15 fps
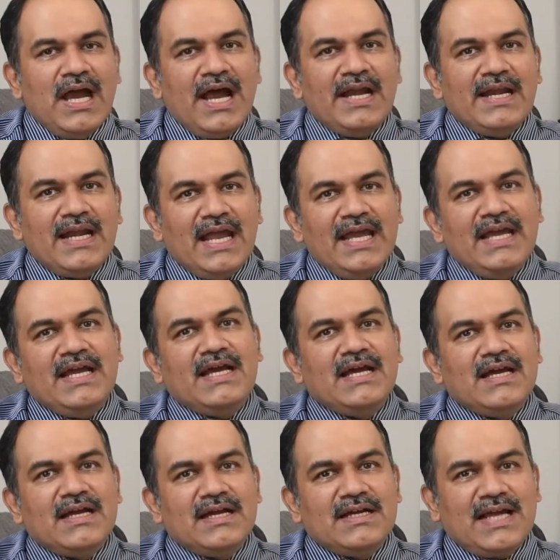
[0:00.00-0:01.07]
and like
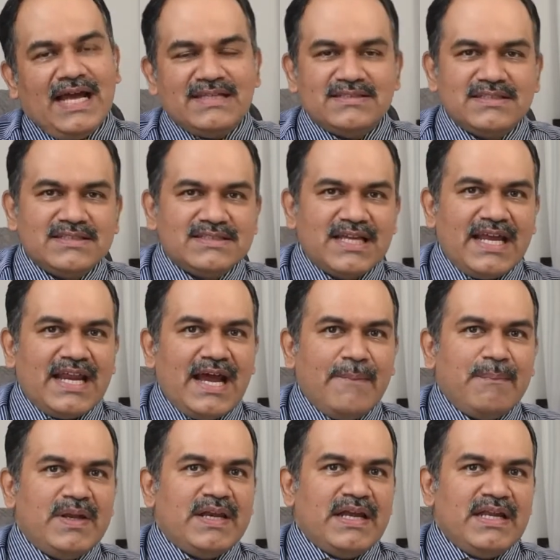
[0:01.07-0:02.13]
cancers can
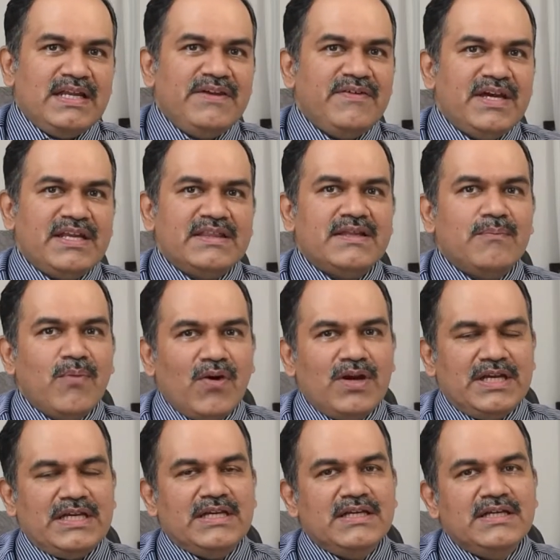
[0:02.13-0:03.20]
happen anywhere in the
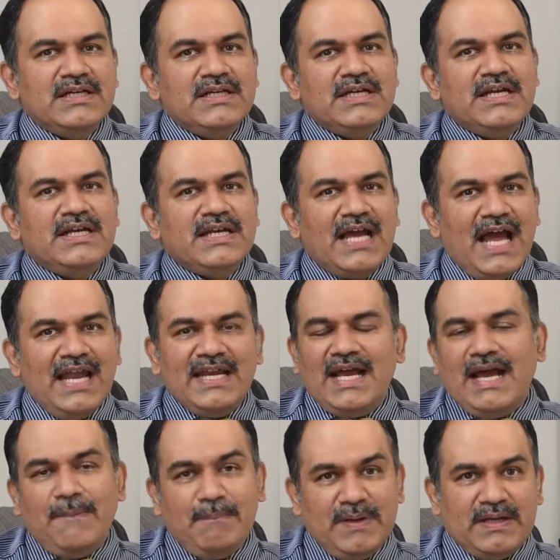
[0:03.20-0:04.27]
body, it can
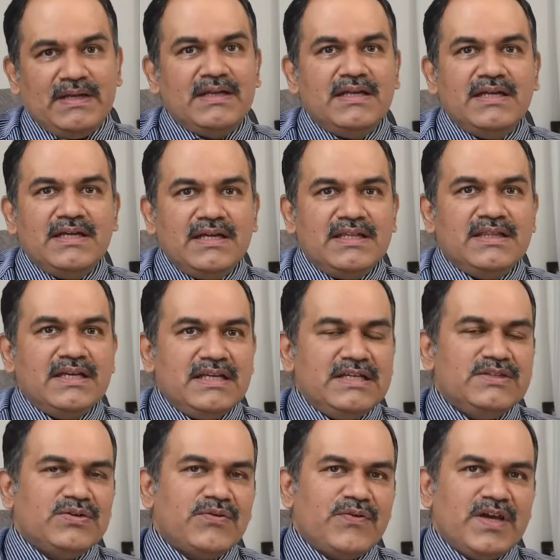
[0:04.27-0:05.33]
happen in the
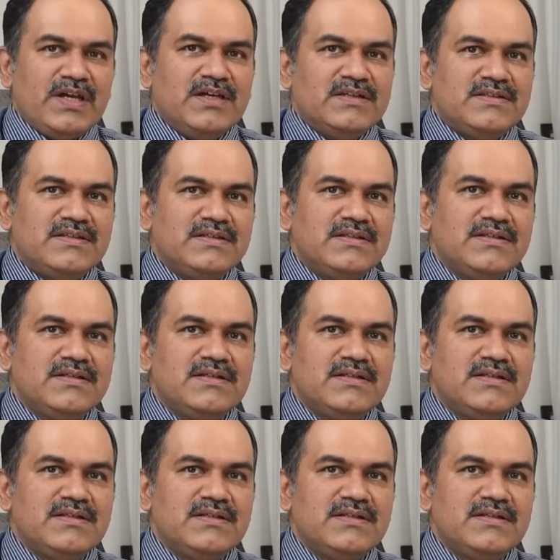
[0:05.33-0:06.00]
esophagus.